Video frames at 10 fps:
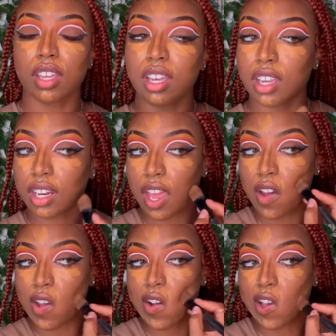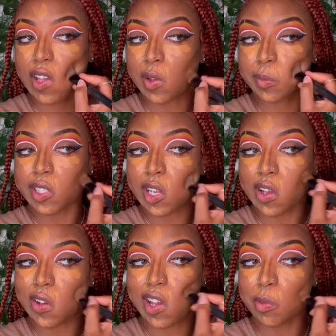And now here I am.
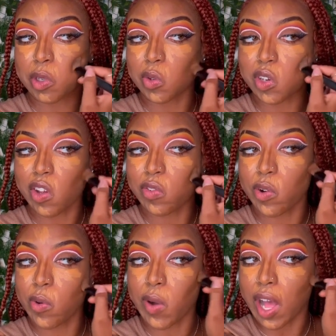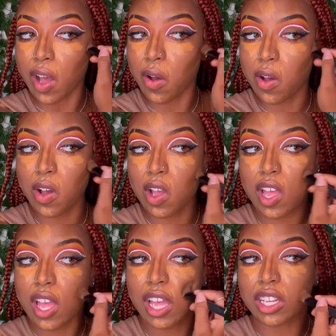So I've been doing that for a while.
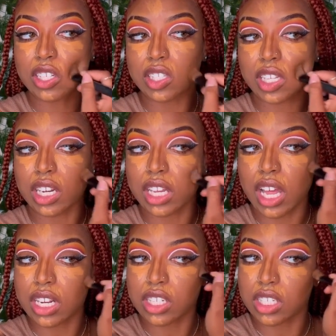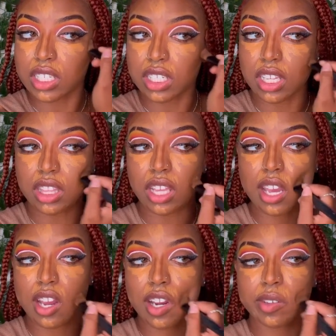I just let it kind of just sit
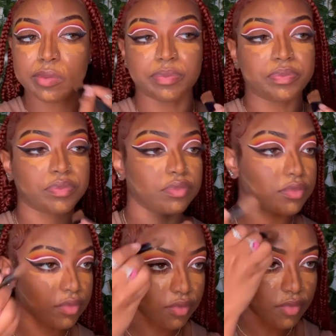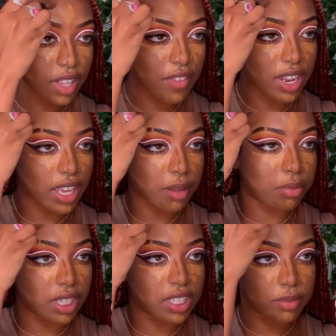there. I feel like it
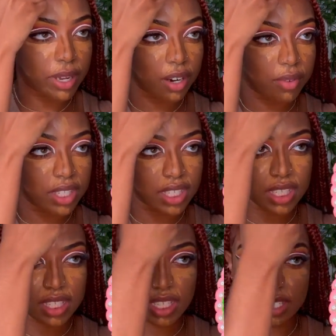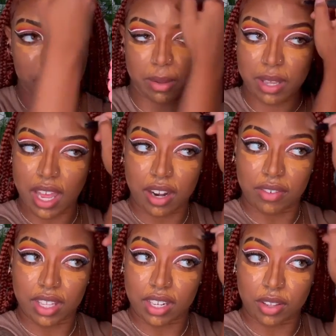blends better once it sits. Maybe, I don't
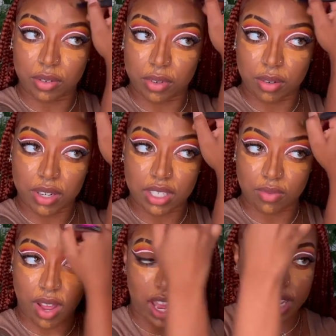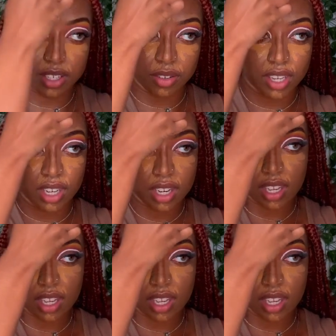really know the real reason why I do it,